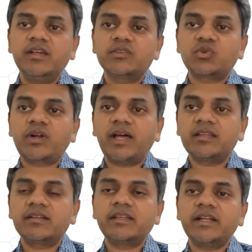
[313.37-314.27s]
So
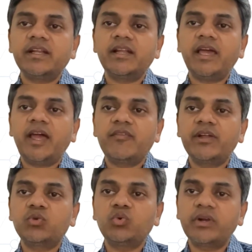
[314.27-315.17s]
rather than
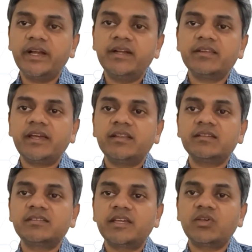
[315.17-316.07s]
having to redesign
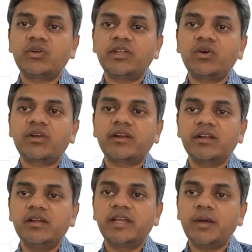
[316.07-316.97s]
the security or
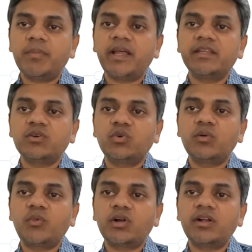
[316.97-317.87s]
reapply the whole
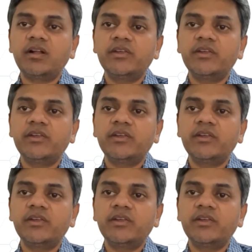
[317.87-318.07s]
model,